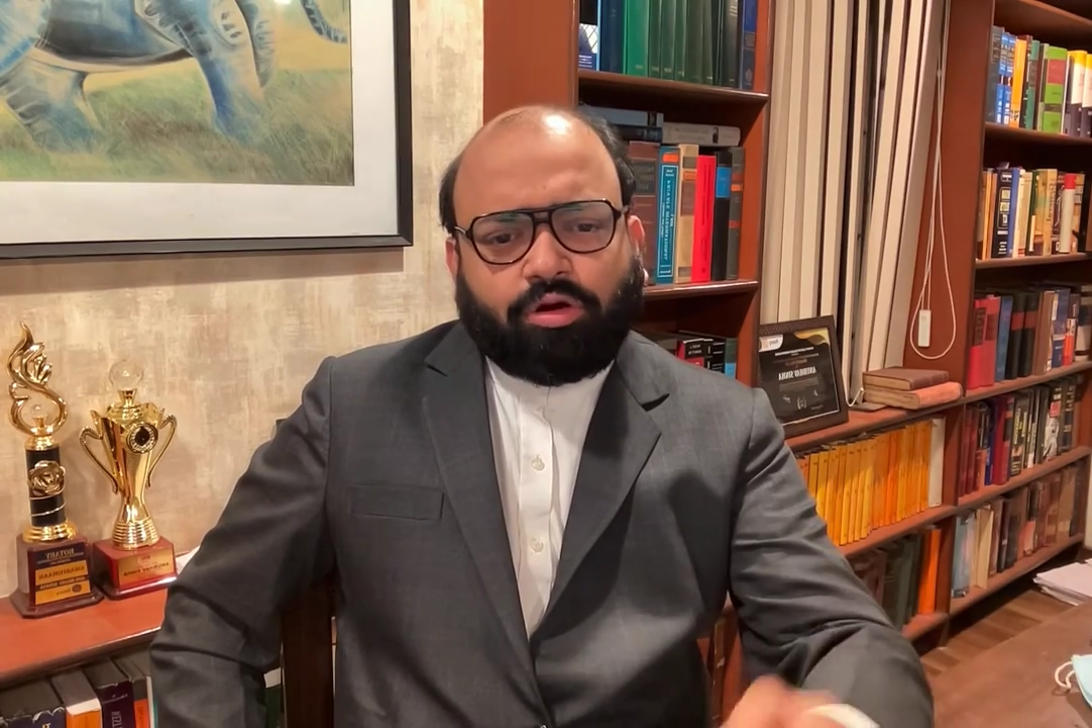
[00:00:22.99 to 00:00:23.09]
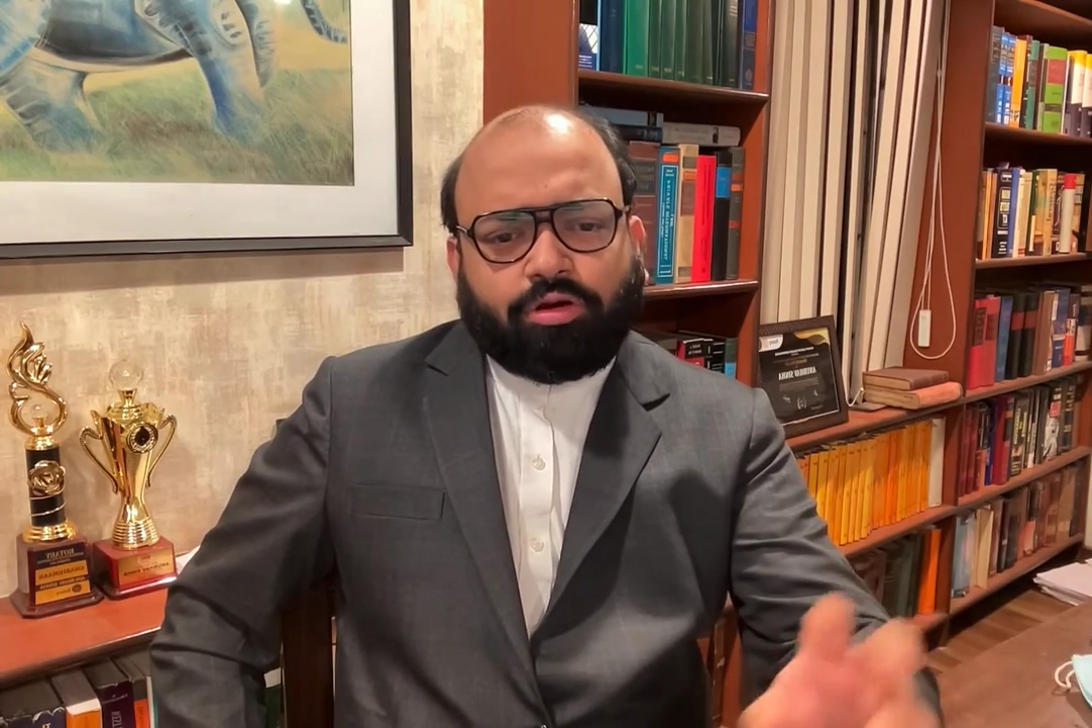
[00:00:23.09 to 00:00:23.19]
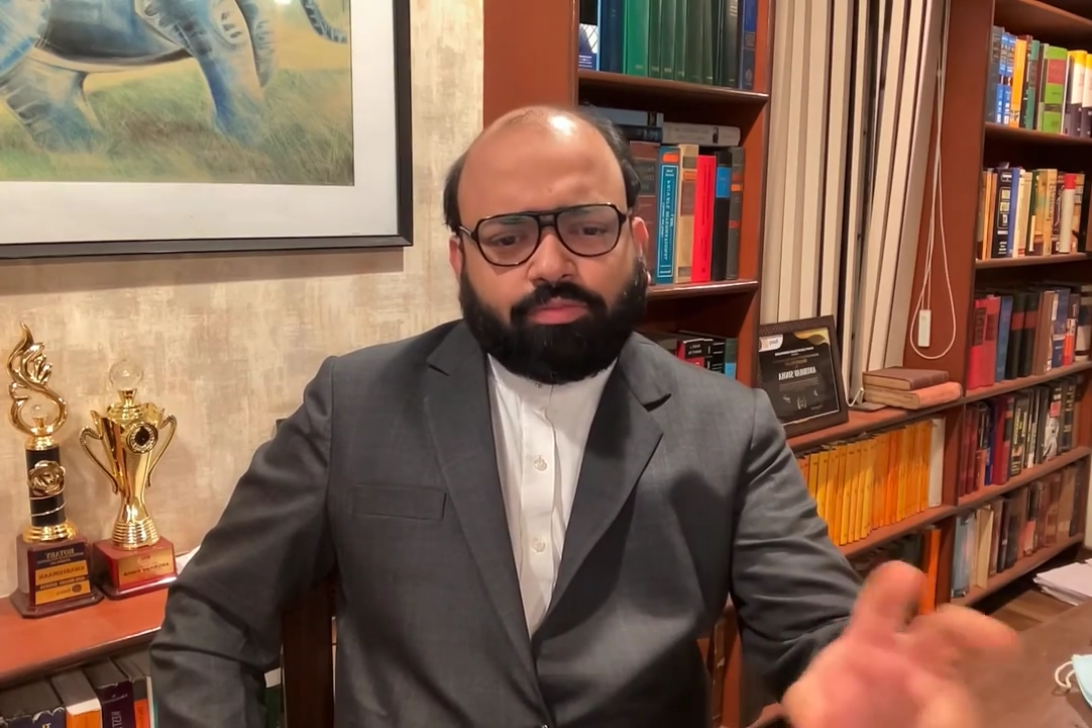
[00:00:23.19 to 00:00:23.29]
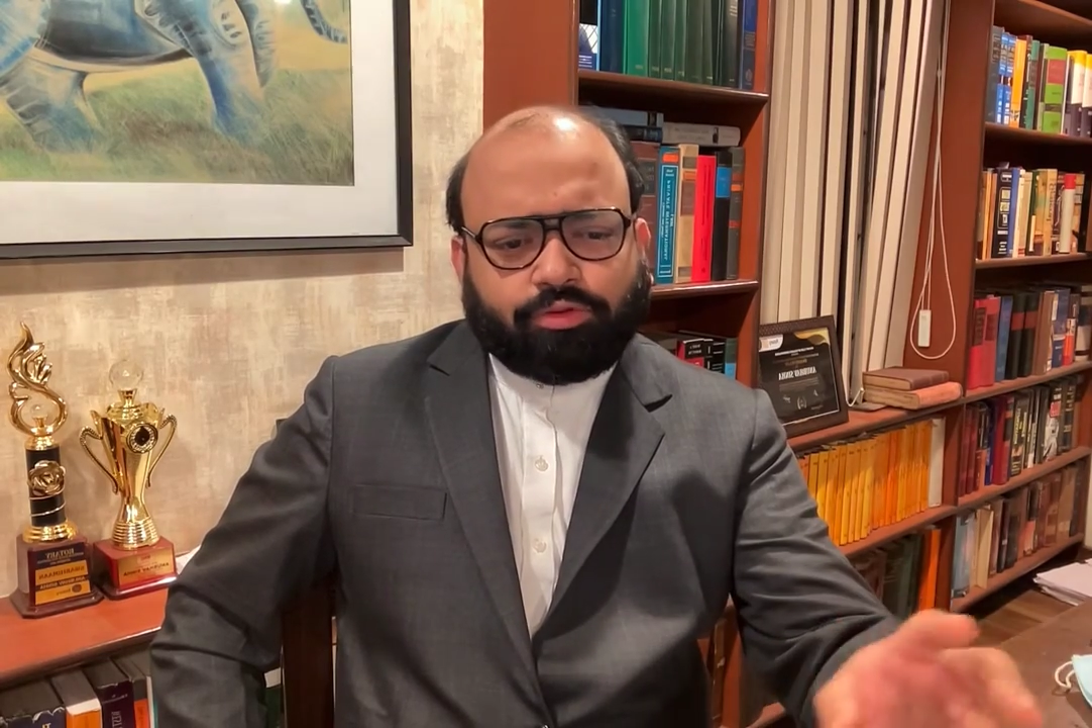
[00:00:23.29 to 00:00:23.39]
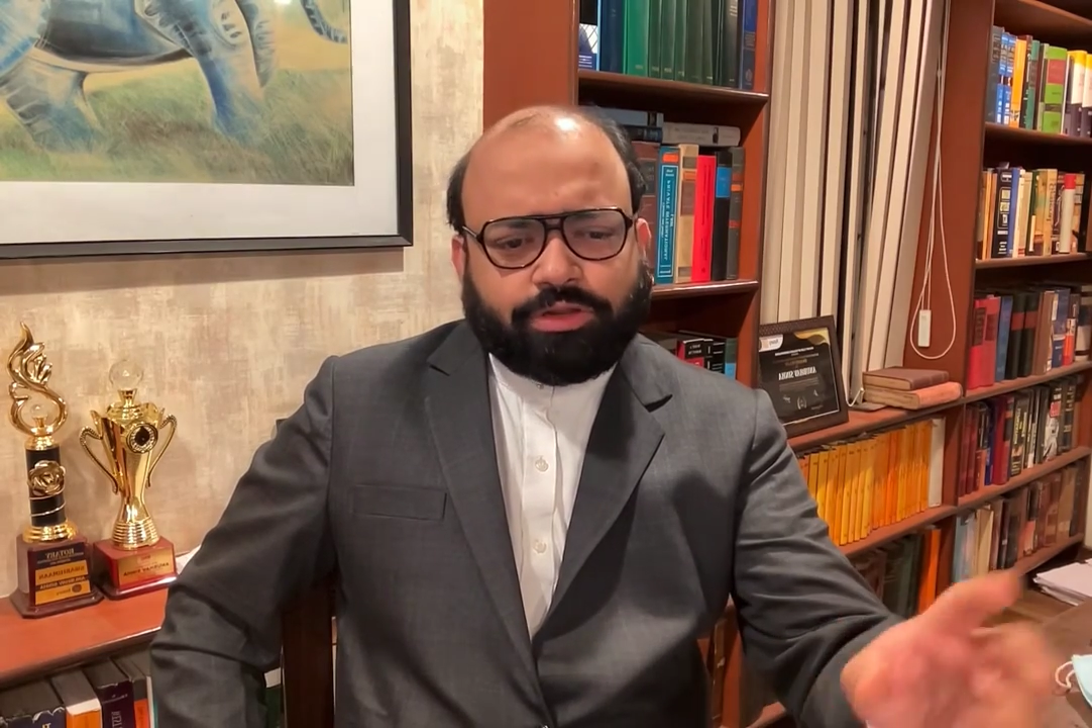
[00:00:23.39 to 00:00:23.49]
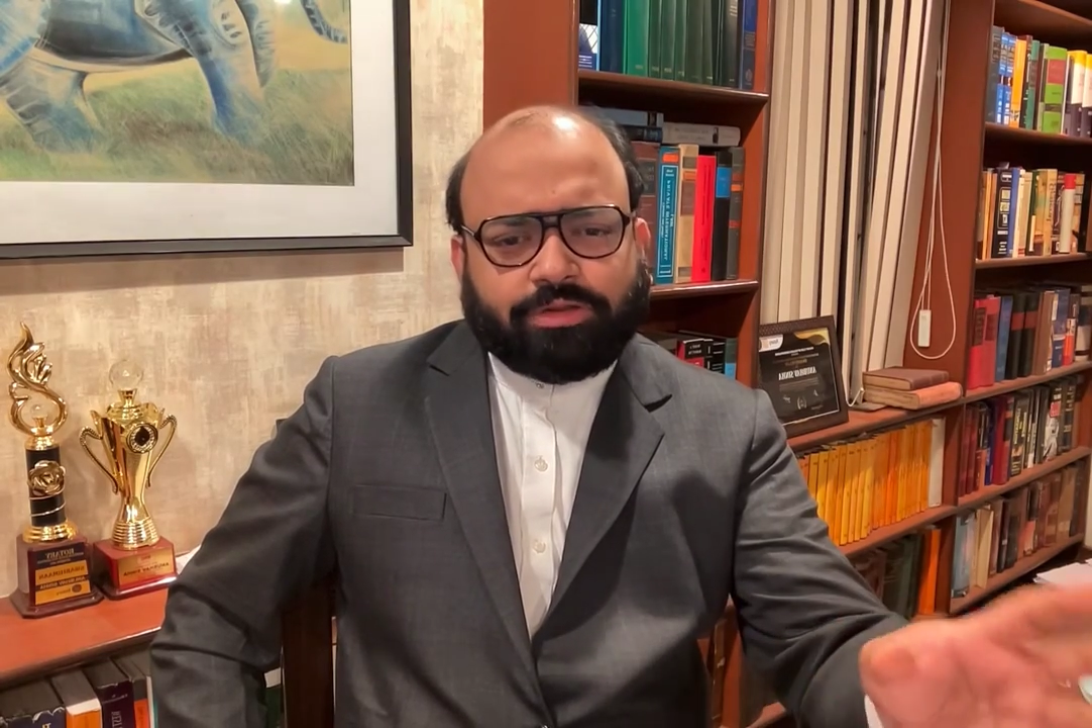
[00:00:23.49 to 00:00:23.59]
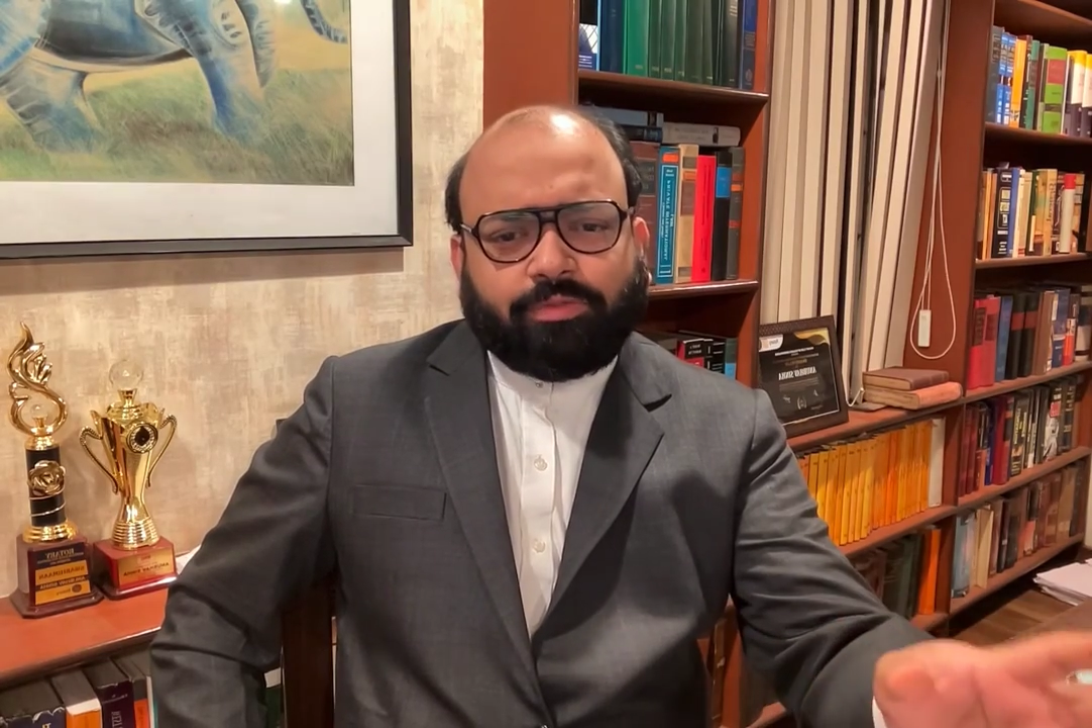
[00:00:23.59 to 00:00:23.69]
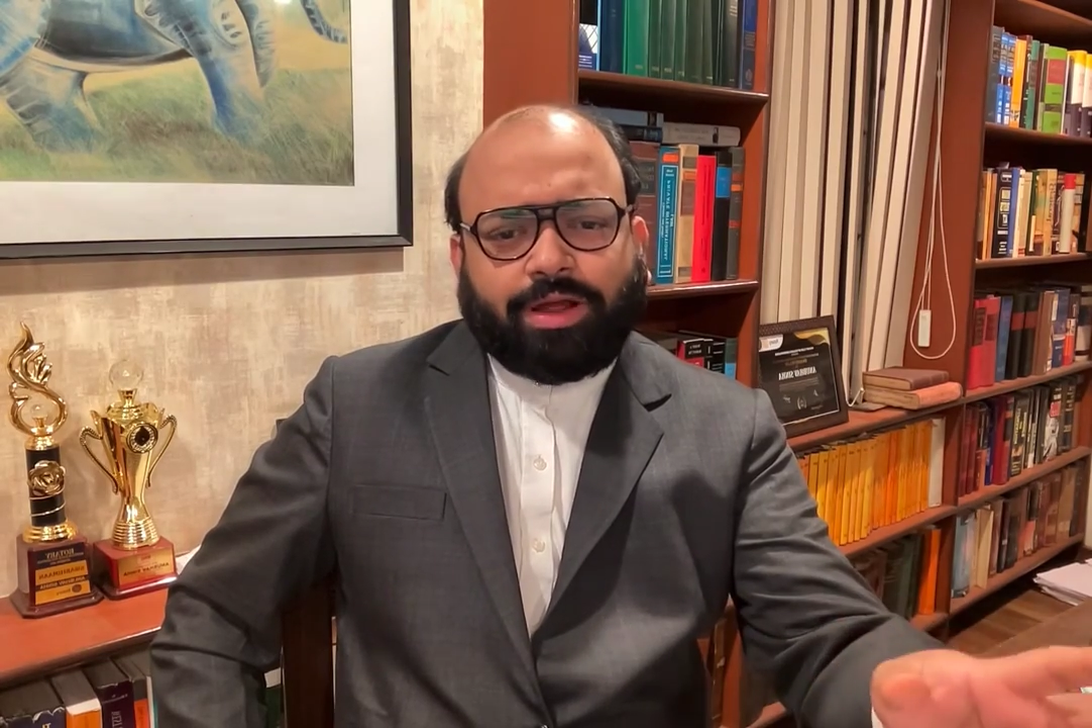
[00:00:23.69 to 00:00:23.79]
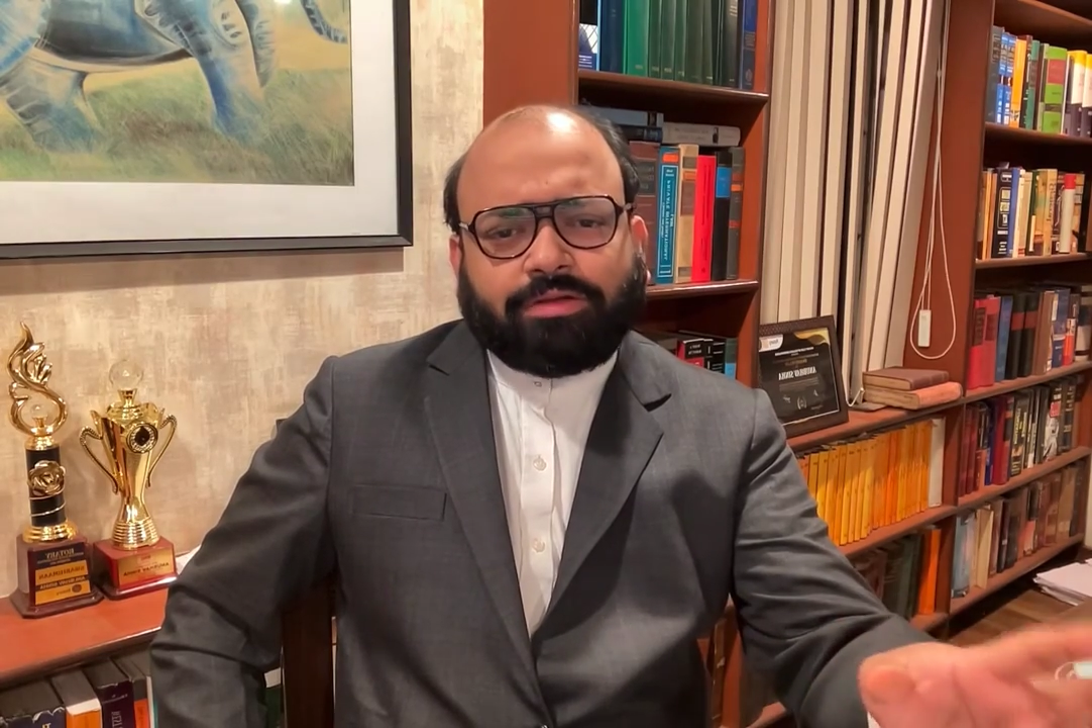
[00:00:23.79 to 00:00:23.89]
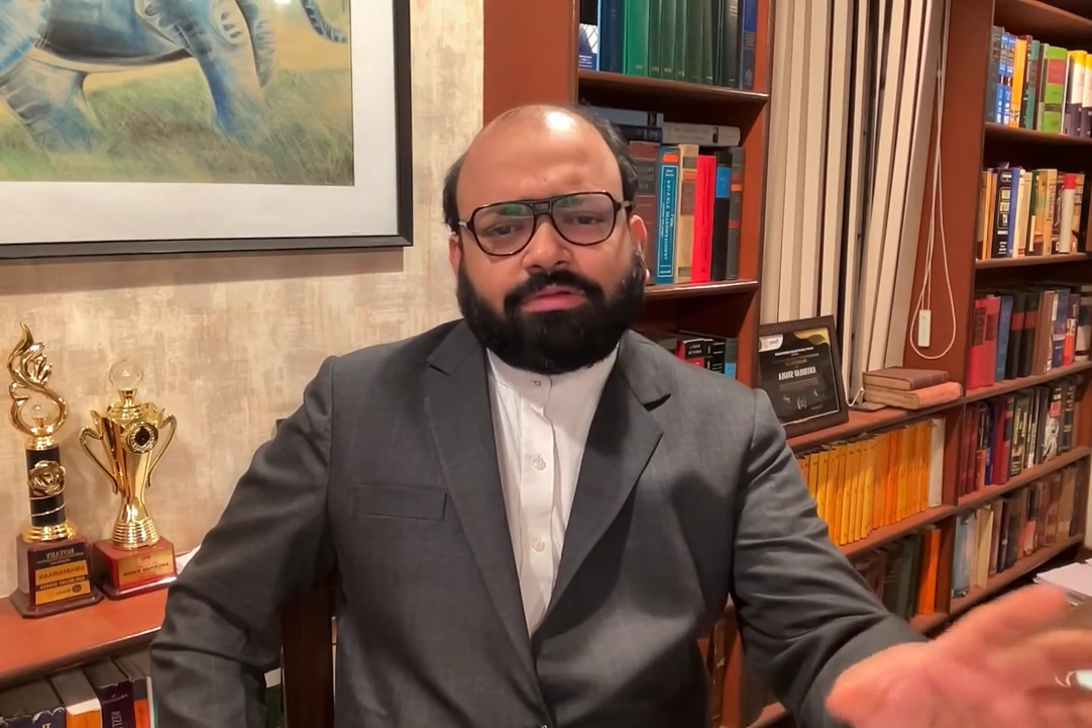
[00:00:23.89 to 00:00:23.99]
or more than
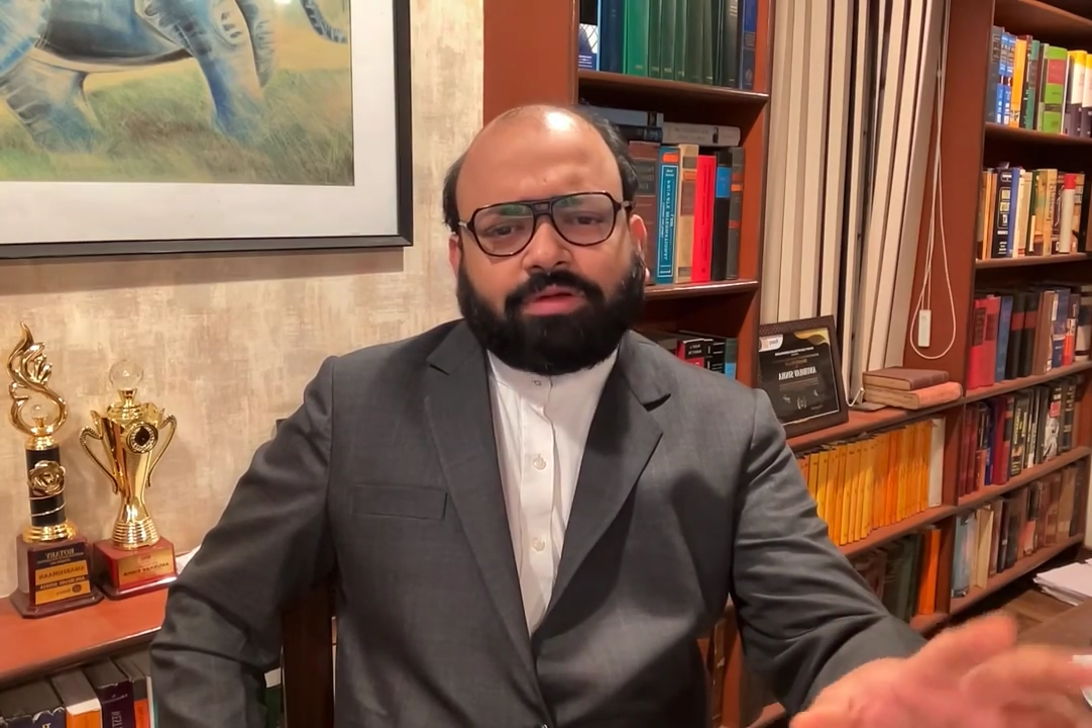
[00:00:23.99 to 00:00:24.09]
one